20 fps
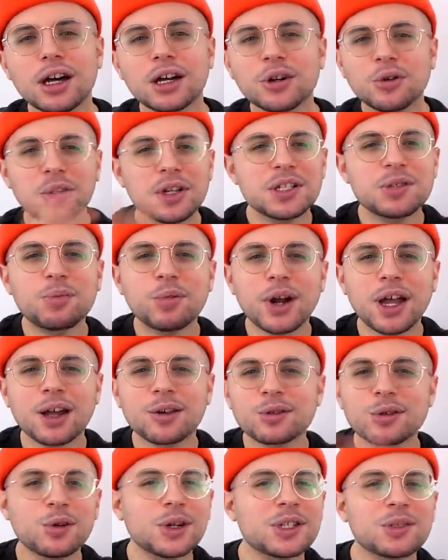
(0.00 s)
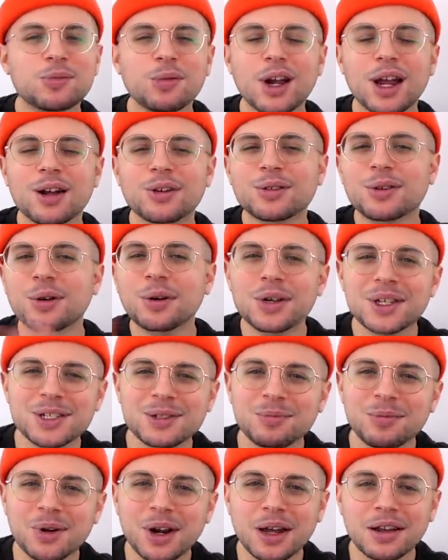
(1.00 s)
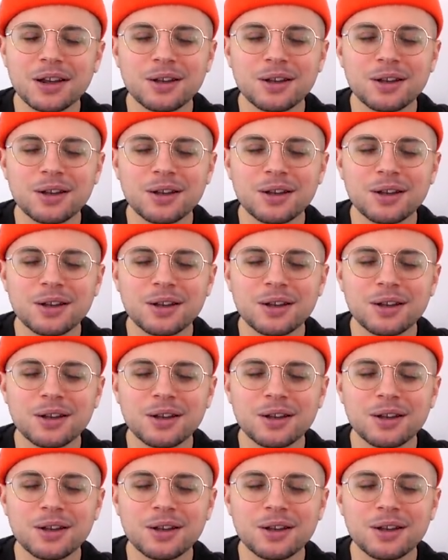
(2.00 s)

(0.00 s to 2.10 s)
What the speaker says: Chris Brown, Chris Brown, Chris Brown.